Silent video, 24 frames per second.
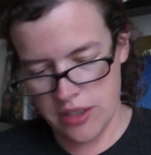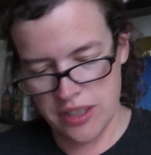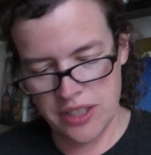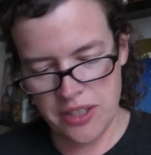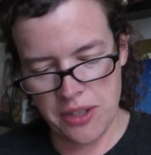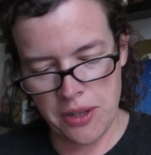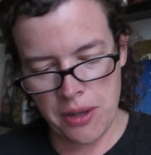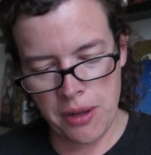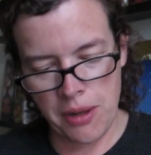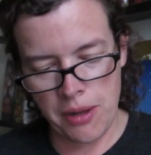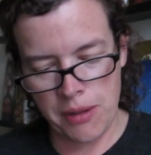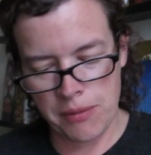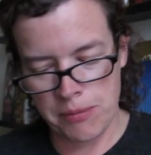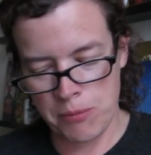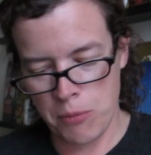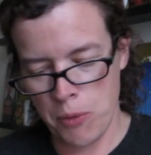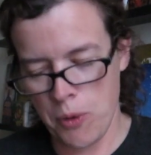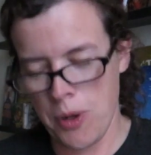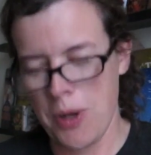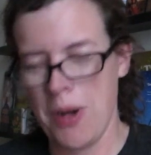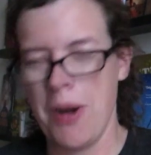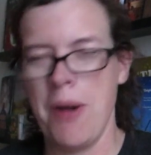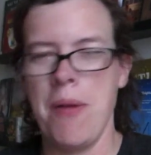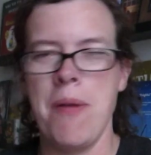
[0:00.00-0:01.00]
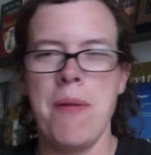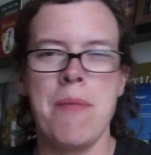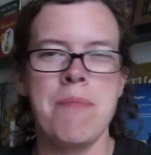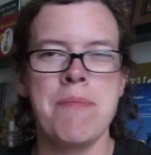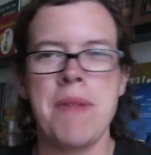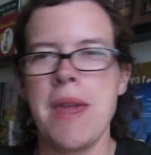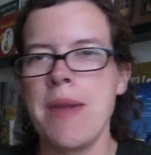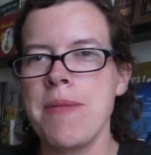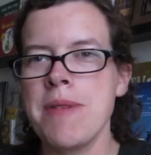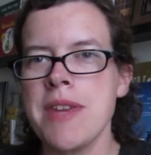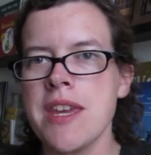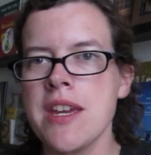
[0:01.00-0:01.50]
little more
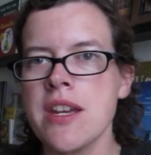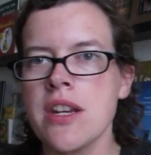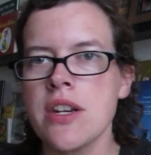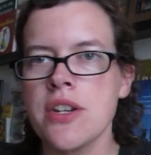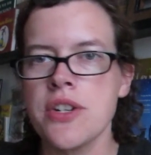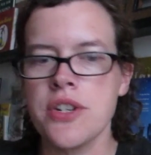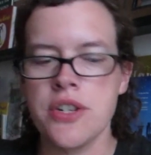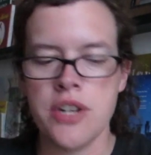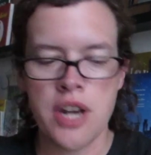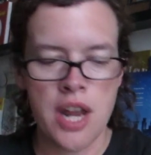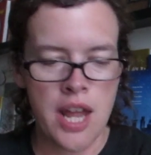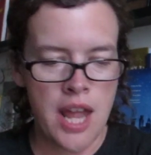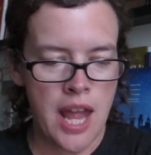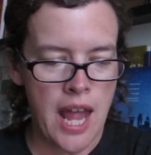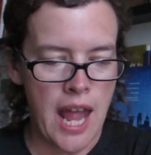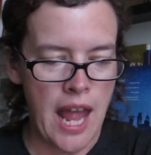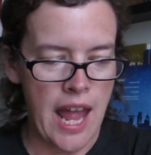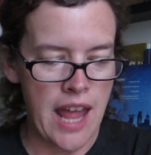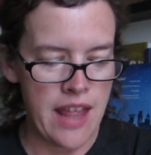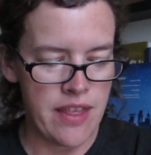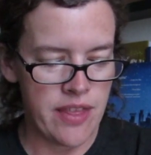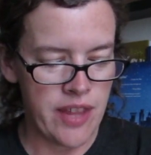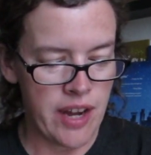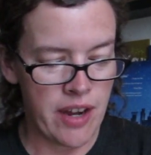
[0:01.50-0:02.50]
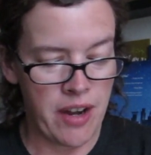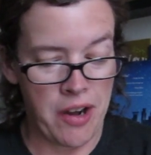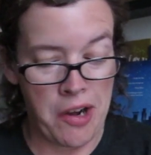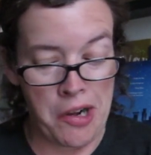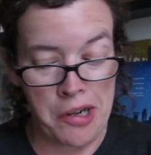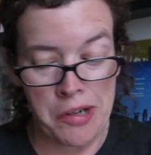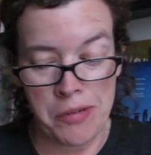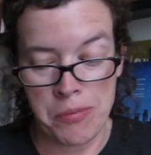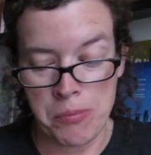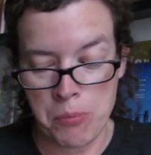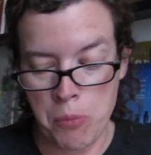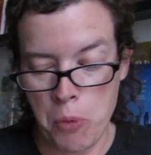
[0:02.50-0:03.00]
babyish, and there
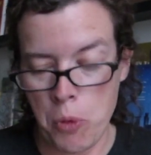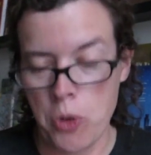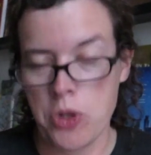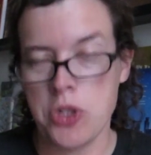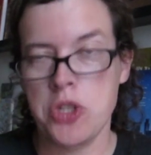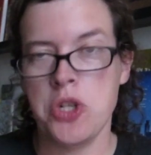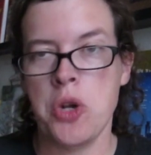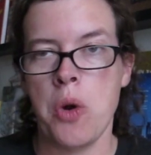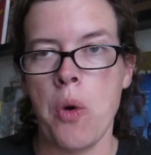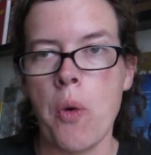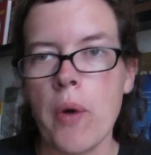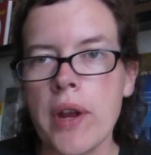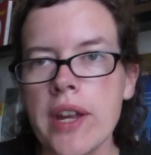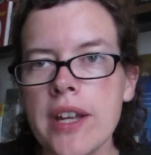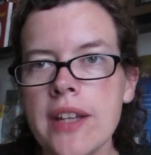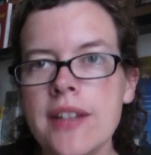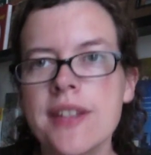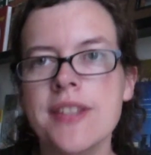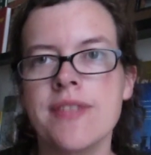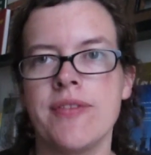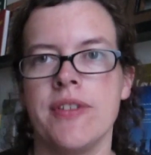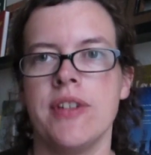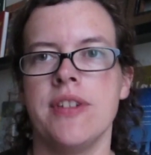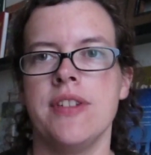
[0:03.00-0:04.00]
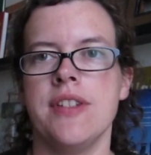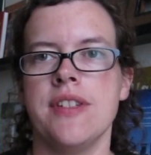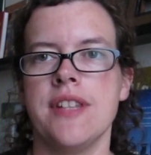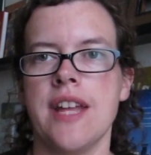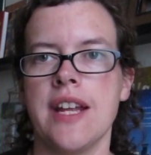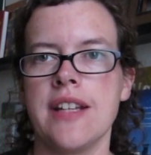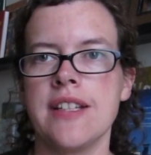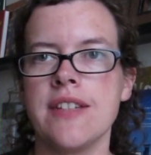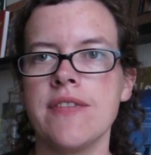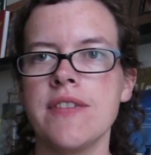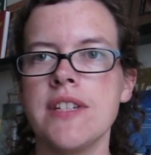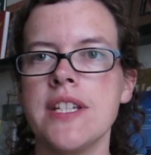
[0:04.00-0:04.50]
are more toys versus
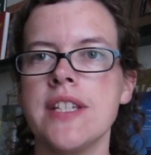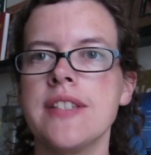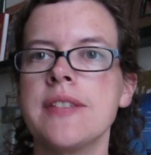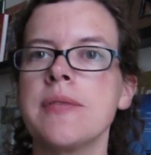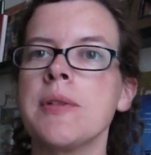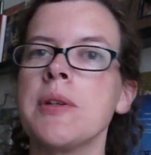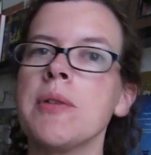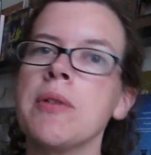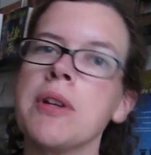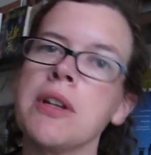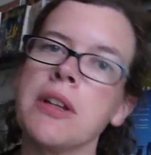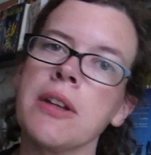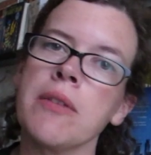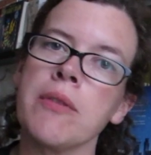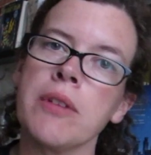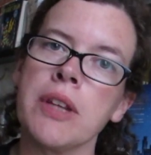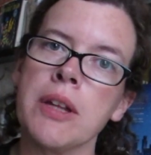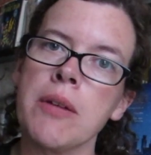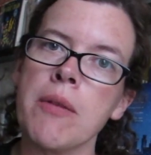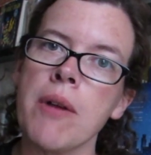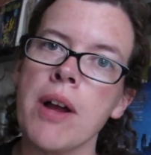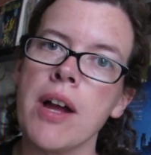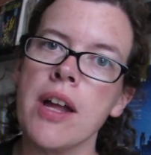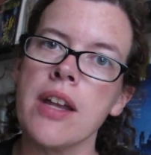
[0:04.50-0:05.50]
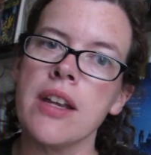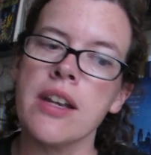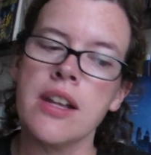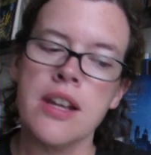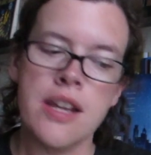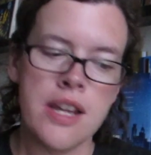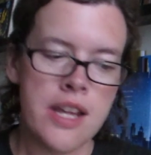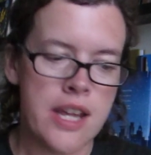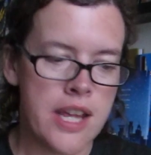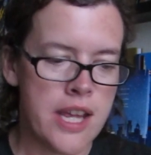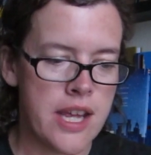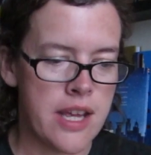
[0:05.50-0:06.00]
activities, and we really want
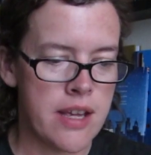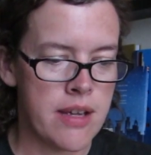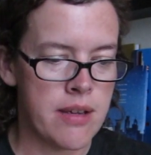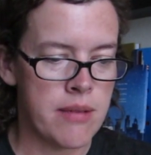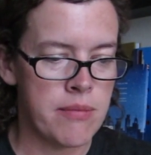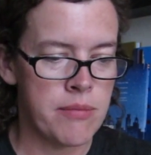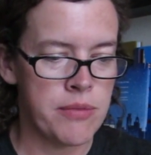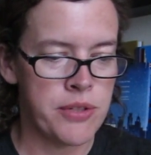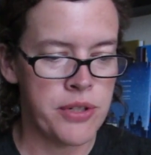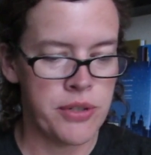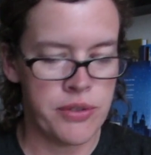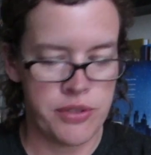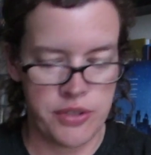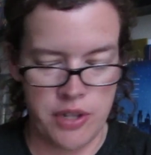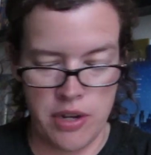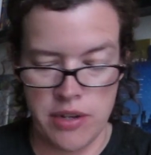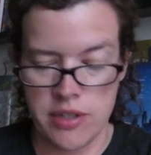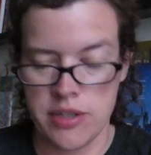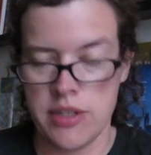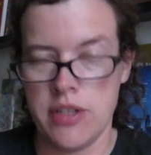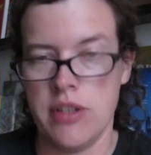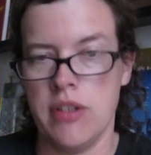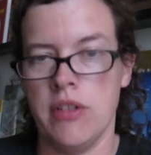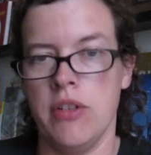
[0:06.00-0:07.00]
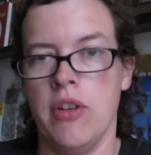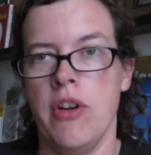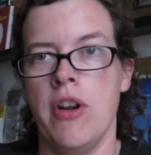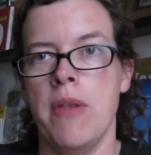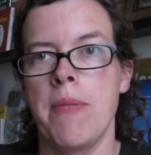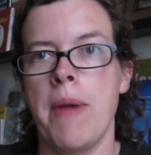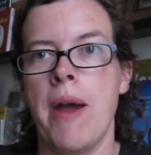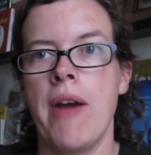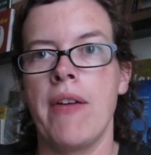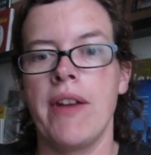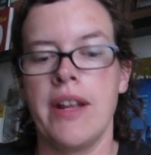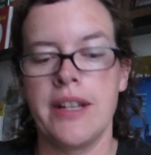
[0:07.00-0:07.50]
him to start to learn
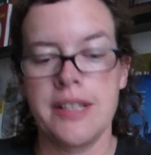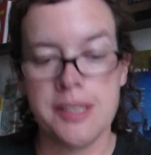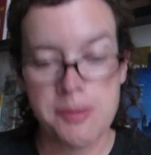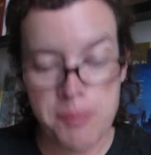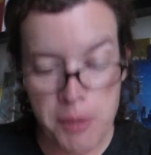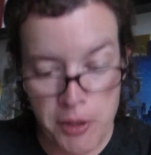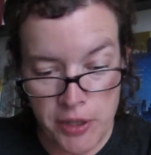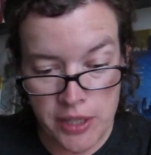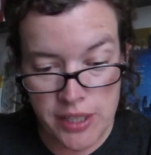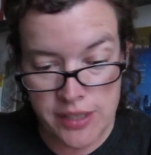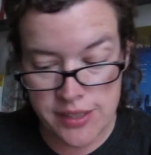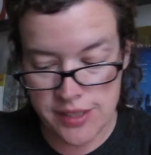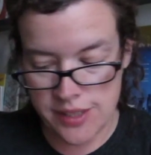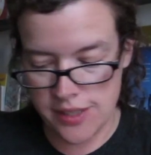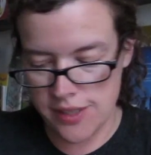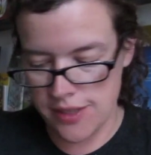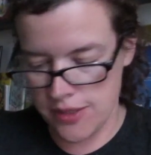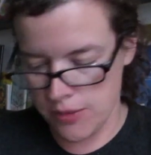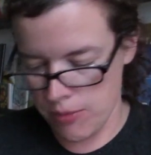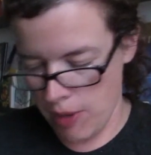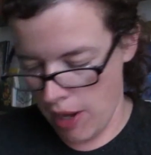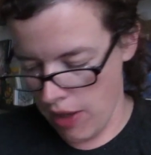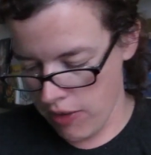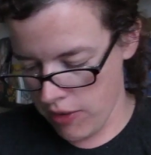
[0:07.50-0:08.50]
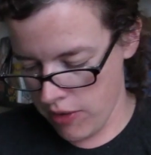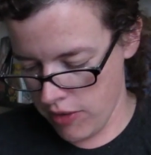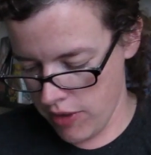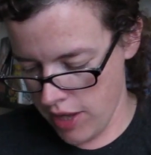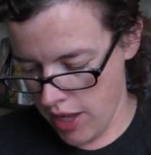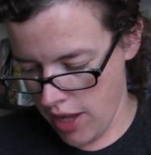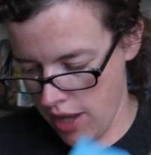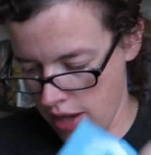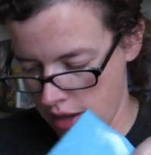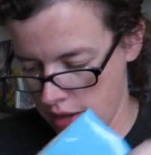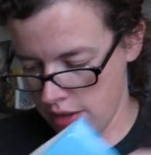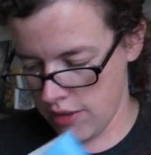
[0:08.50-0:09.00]
about experiences rather
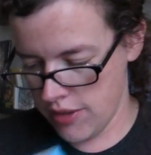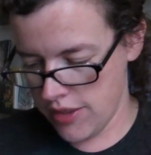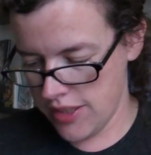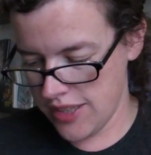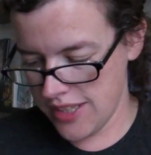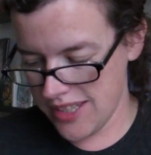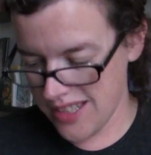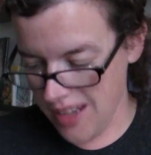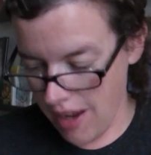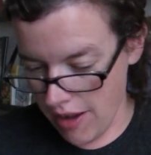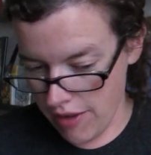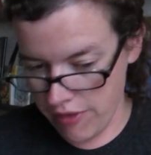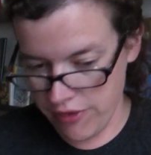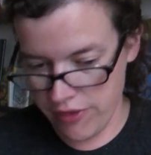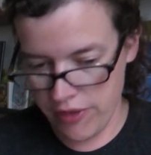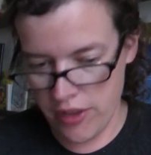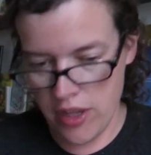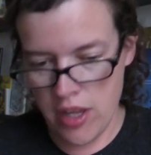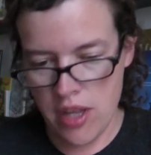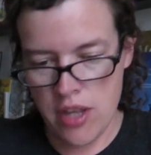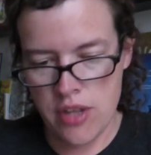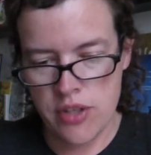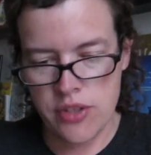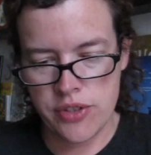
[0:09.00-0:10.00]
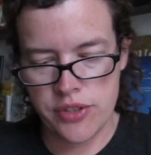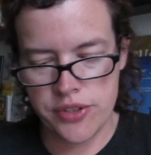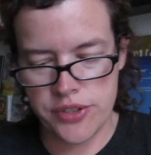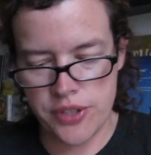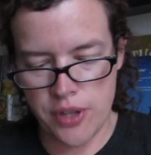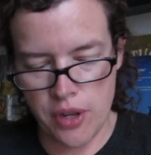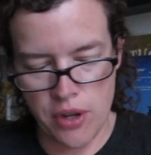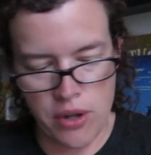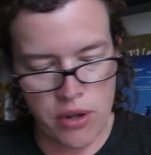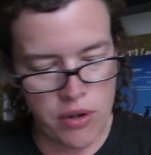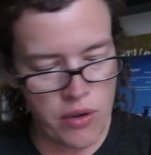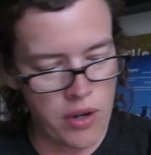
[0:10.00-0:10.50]
than stuff.
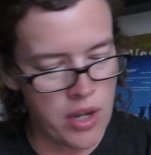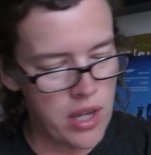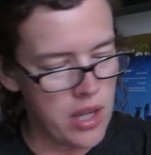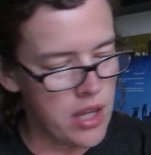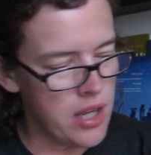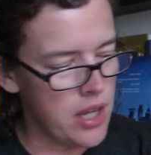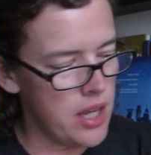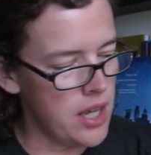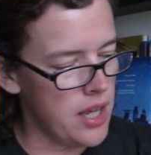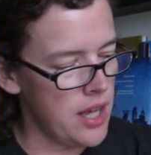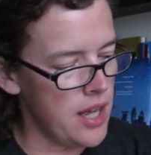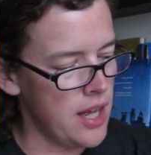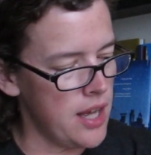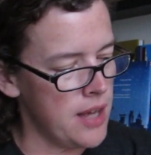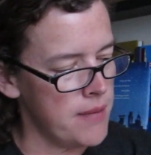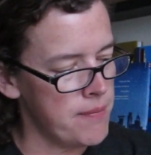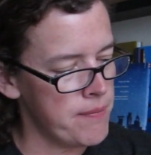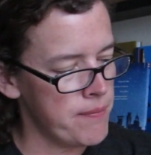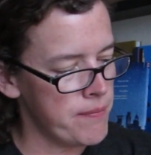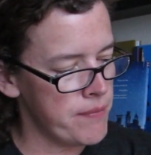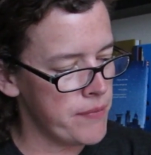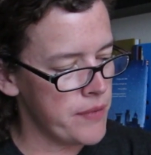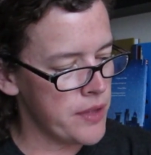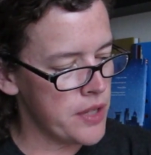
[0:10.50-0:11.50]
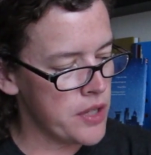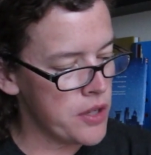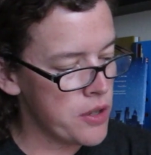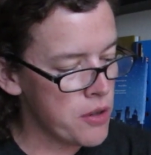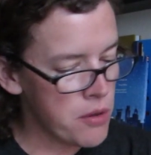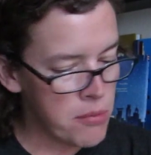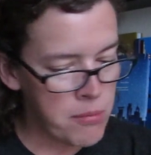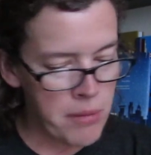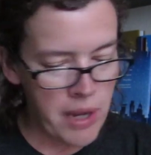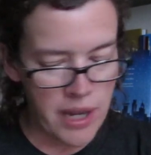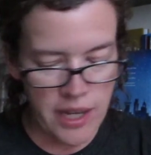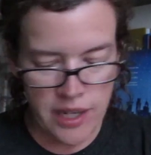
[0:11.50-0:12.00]
So um, you
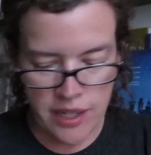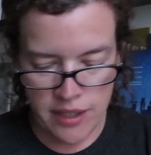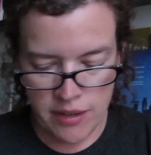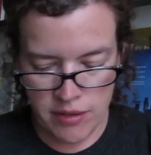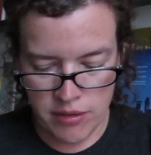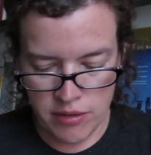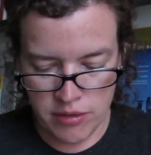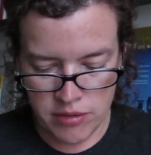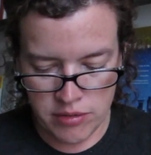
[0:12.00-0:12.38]
might